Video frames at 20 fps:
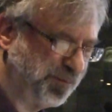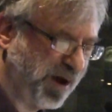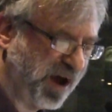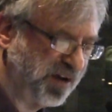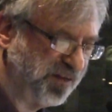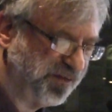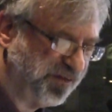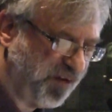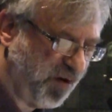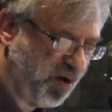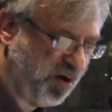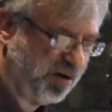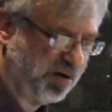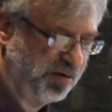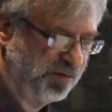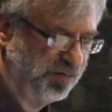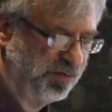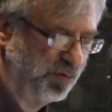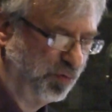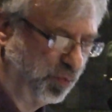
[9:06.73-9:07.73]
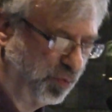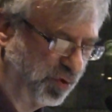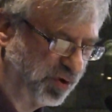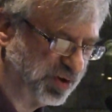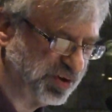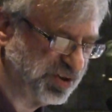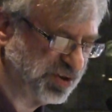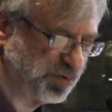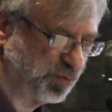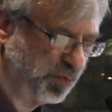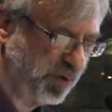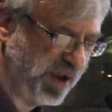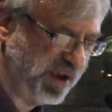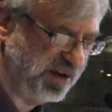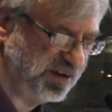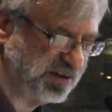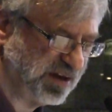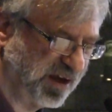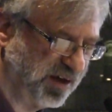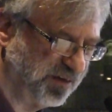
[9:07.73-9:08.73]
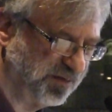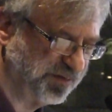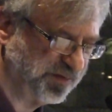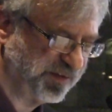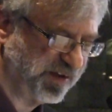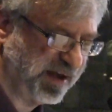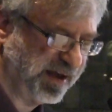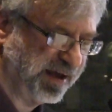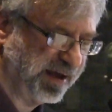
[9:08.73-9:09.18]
by far the worst rate of